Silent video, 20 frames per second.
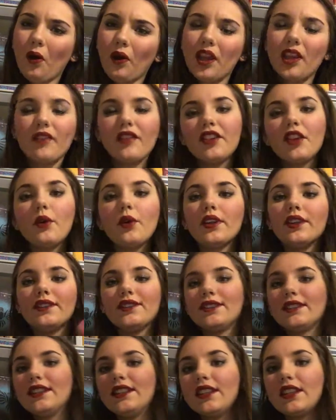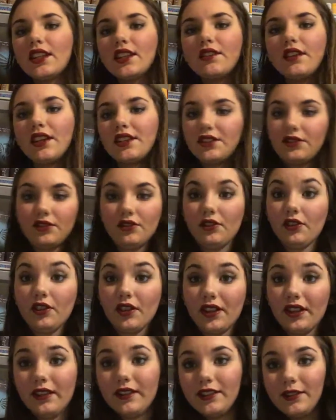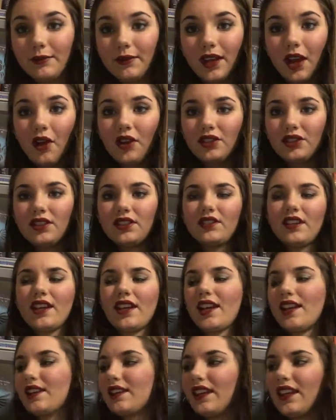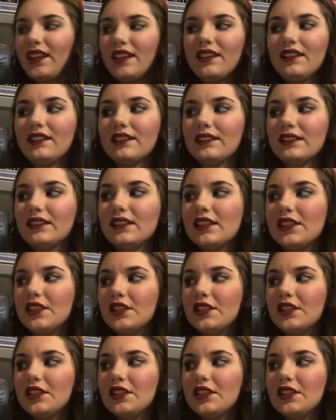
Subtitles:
Even though we'd seen the Elector and her get intimate, I was just like, I can't.